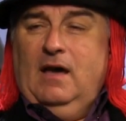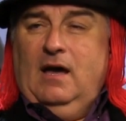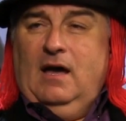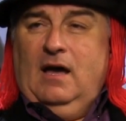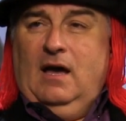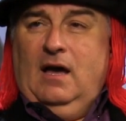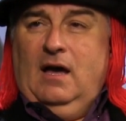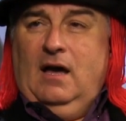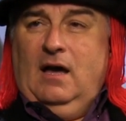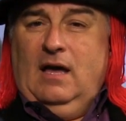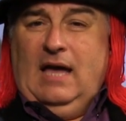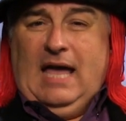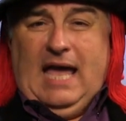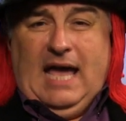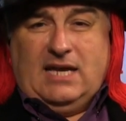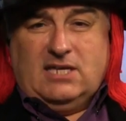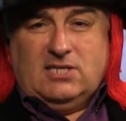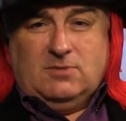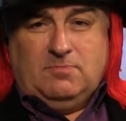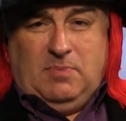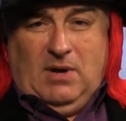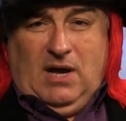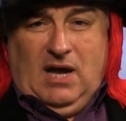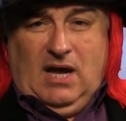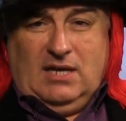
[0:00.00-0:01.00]
uh,
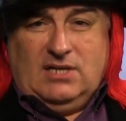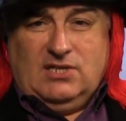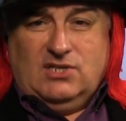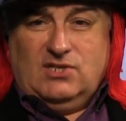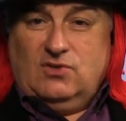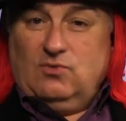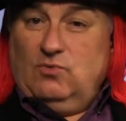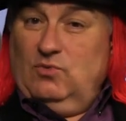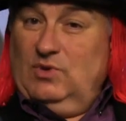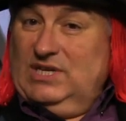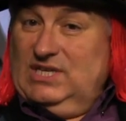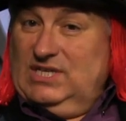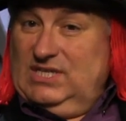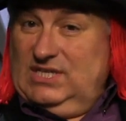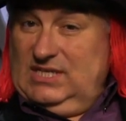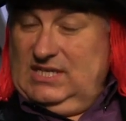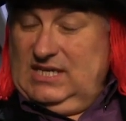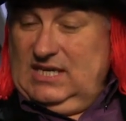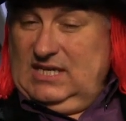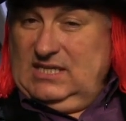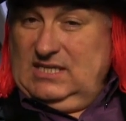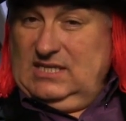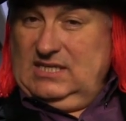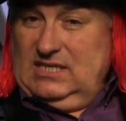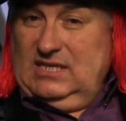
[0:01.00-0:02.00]
Xbox
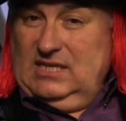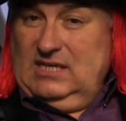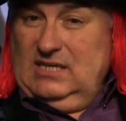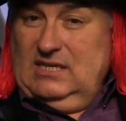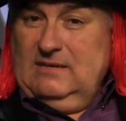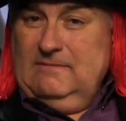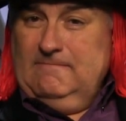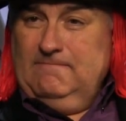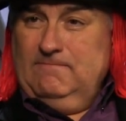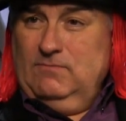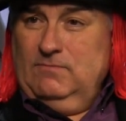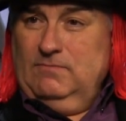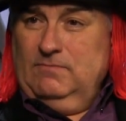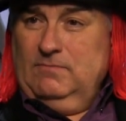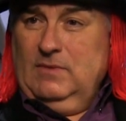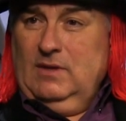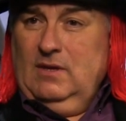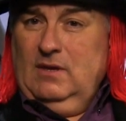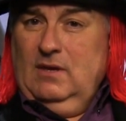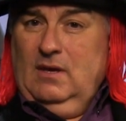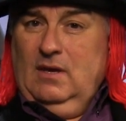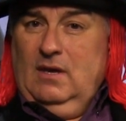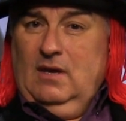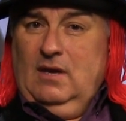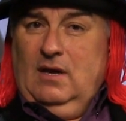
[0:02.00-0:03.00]
360,
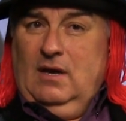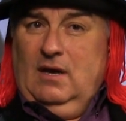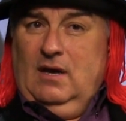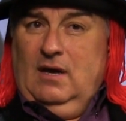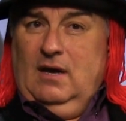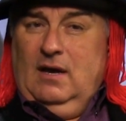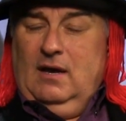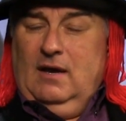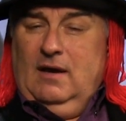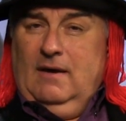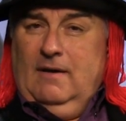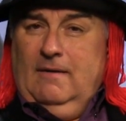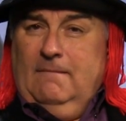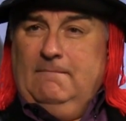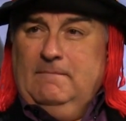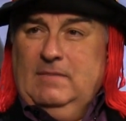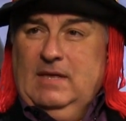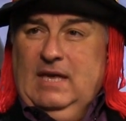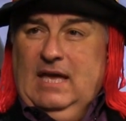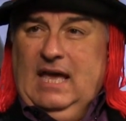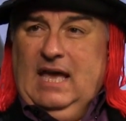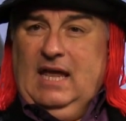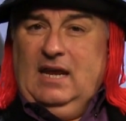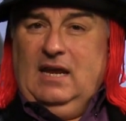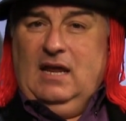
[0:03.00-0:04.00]
um,
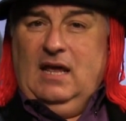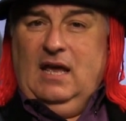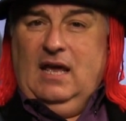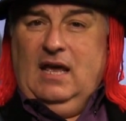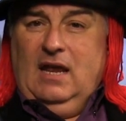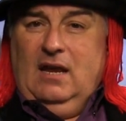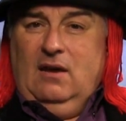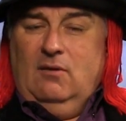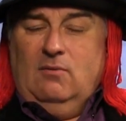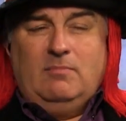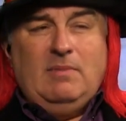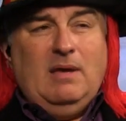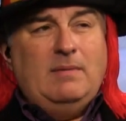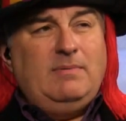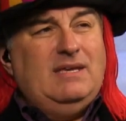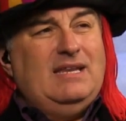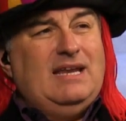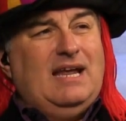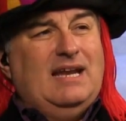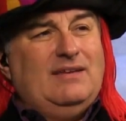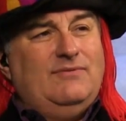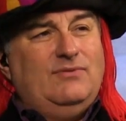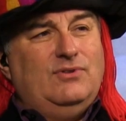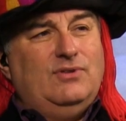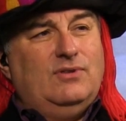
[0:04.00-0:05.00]
and, and, maybe
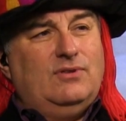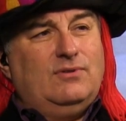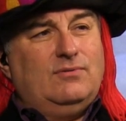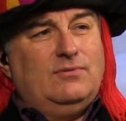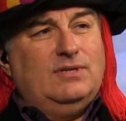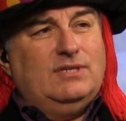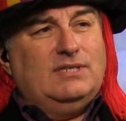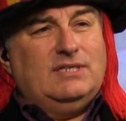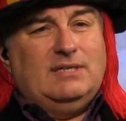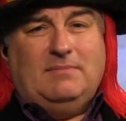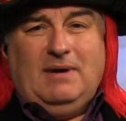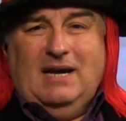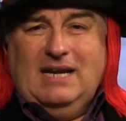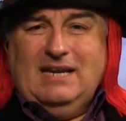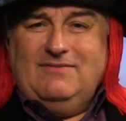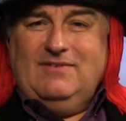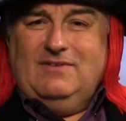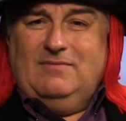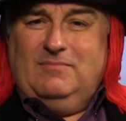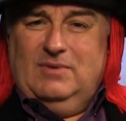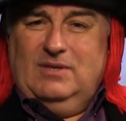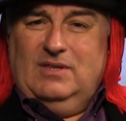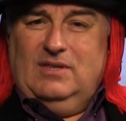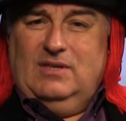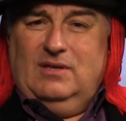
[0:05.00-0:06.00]
not even the three. It might have
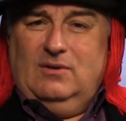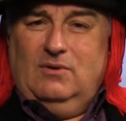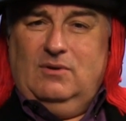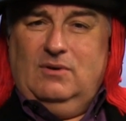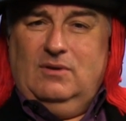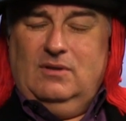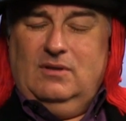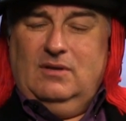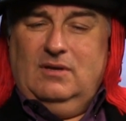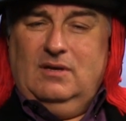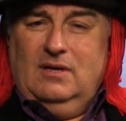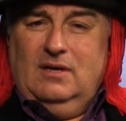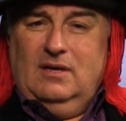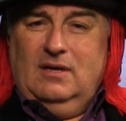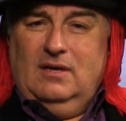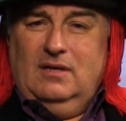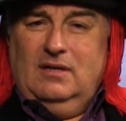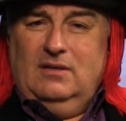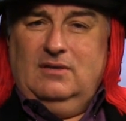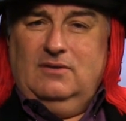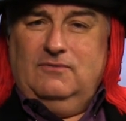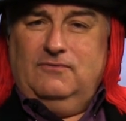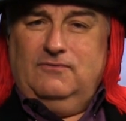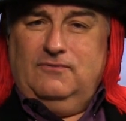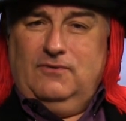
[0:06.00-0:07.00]
even been the
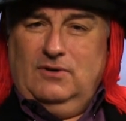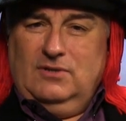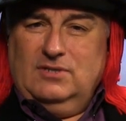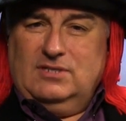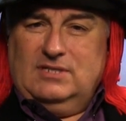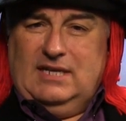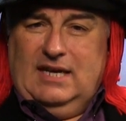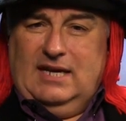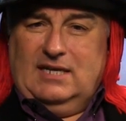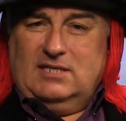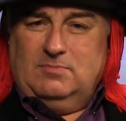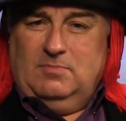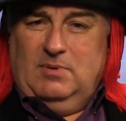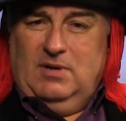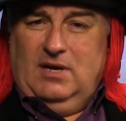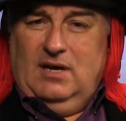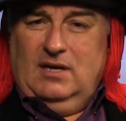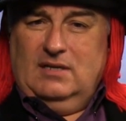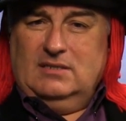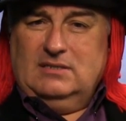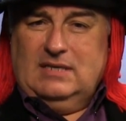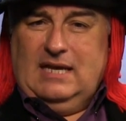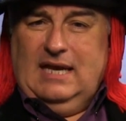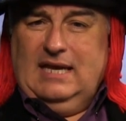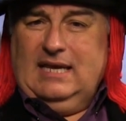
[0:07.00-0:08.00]
uh, the first
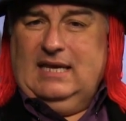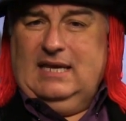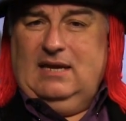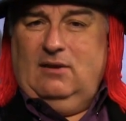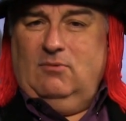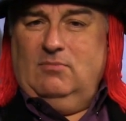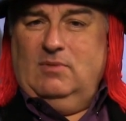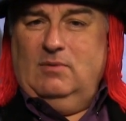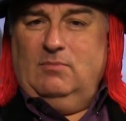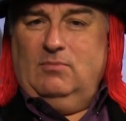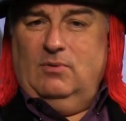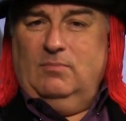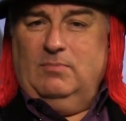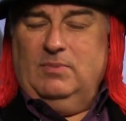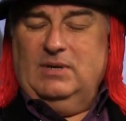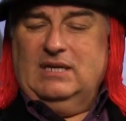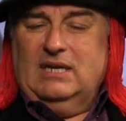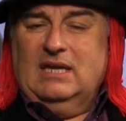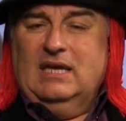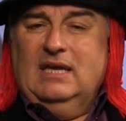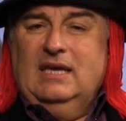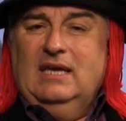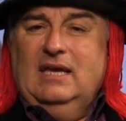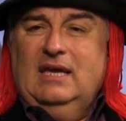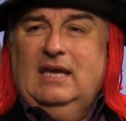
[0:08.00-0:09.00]
Xbox. I can't remember, but